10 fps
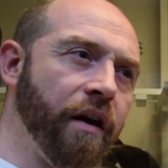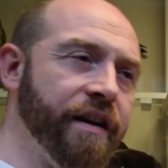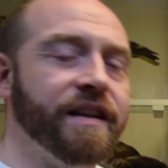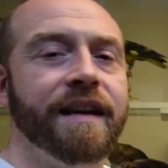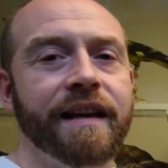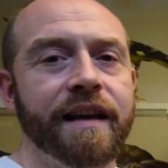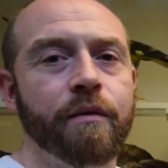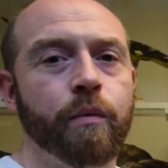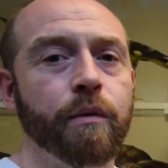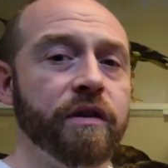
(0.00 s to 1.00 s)
Ideally,
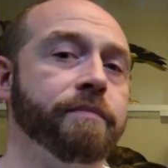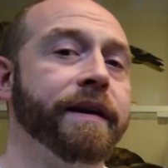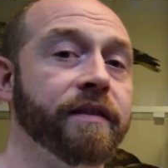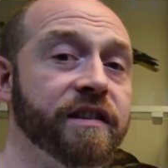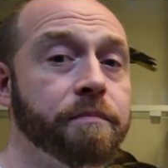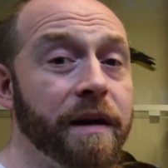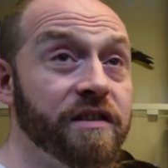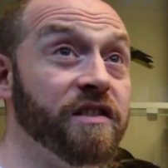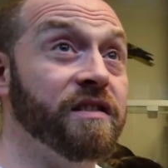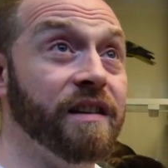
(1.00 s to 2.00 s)
we want to make this
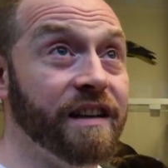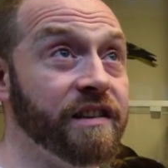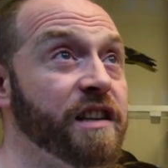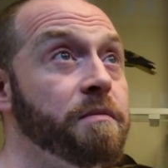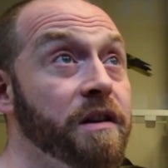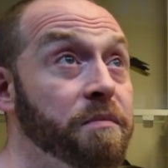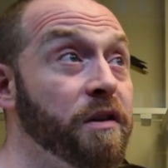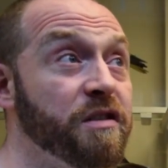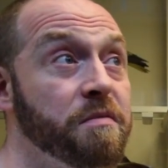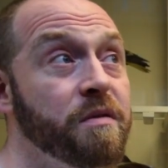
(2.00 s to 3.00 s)
space as accessible as
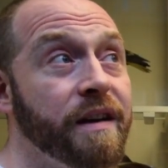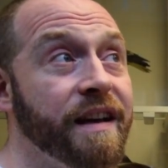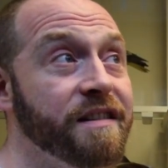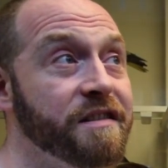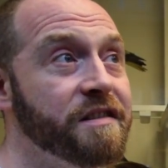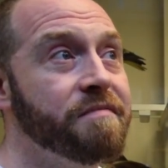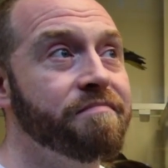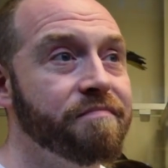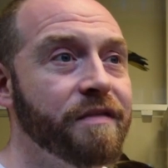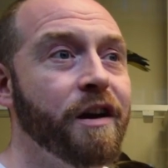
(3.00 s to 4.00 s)
possible, and
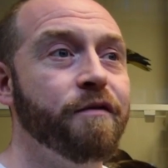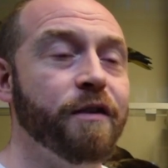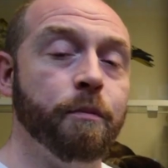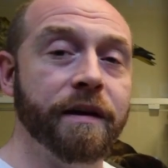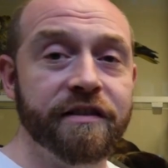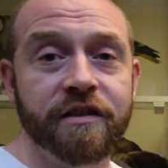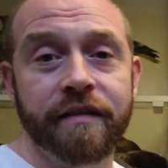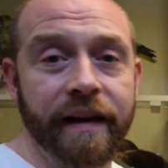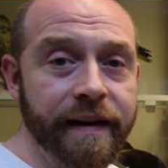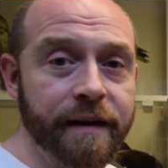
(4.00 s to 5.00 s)
hopefully we'll be able to do
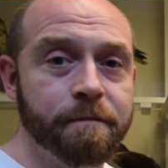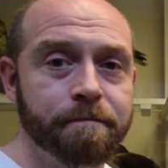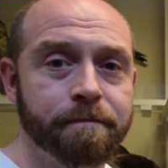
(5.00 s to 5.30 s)
that now.